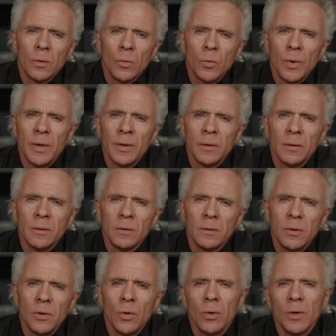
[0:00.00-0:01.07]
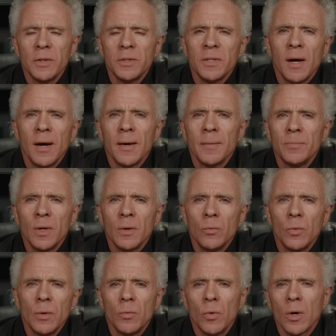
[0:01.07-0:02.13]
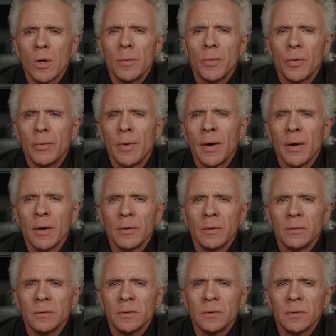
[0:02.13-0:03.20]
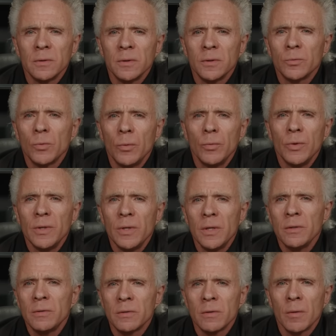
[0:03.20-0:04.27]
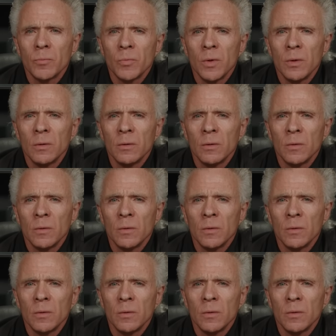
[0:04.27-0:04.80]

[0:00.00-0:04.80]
when the only time that we want him around is when we need something.